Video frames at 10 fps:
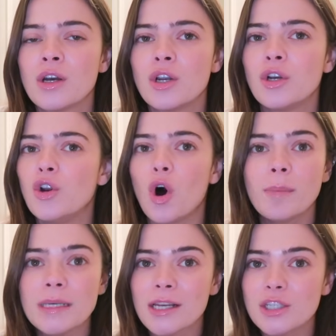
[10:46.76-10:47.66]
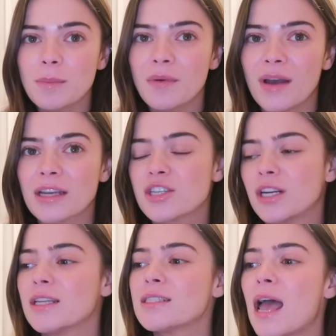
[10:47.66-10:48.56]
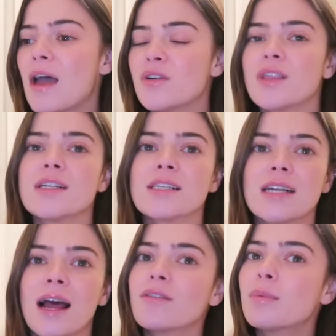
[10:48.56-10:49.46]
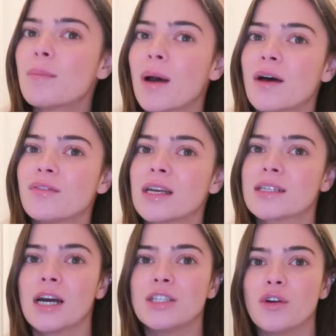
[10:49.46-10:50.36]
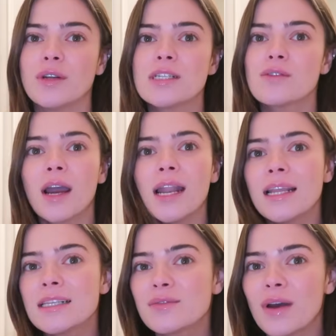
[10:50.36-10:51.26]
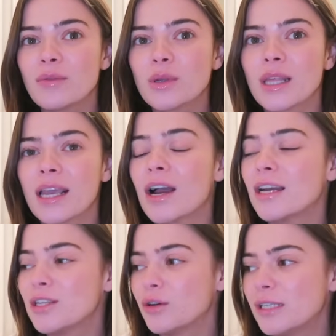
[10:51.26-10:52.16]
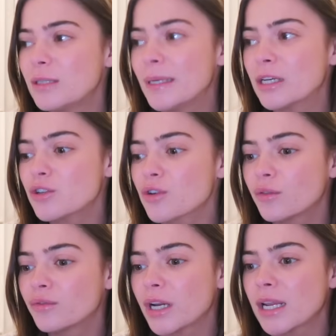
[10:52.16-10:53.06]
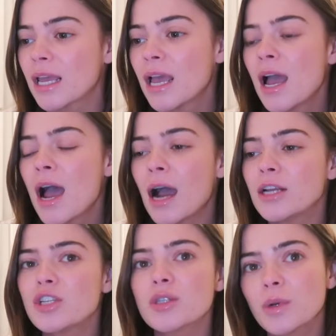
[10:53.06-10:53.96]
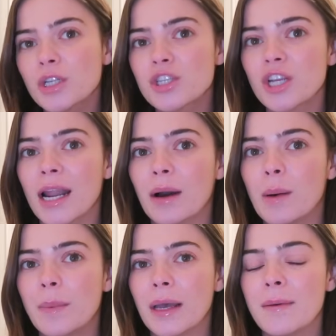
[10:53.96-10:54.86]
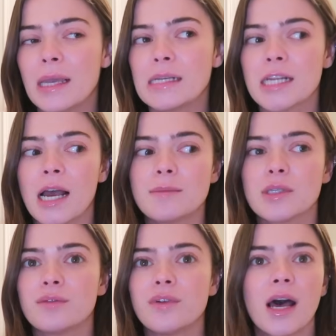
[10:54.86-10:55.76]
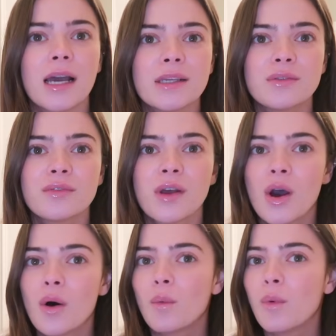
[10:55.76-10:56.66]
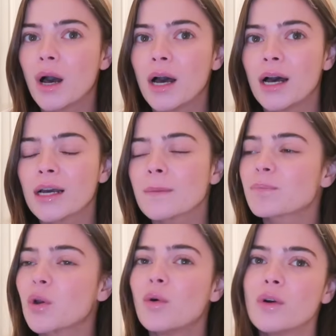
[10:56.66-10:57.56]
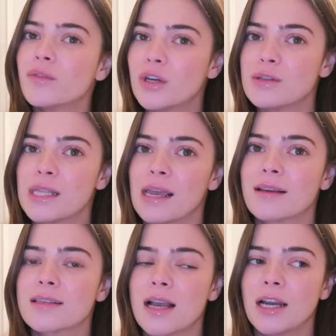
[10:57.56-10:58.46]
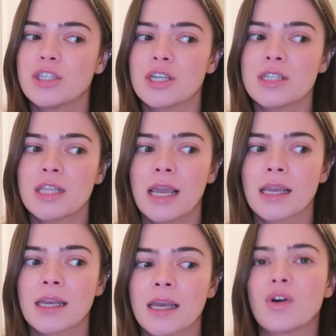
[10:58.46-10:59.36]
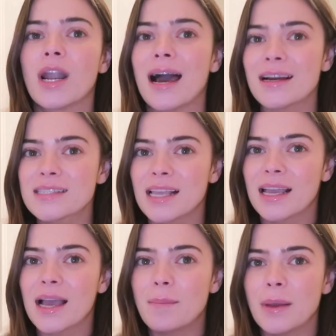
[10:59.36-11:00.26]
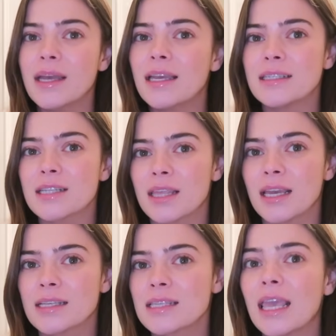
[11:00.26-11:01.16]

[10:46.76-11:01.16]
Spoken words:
not be such a perfectionist. Everything doesn't have to be perfect. I don't need to write a list for everything. I don't need to be a control freak. I just want to chill out a bit in terms of life, work, all of those things. I just think relaxing a bit into things,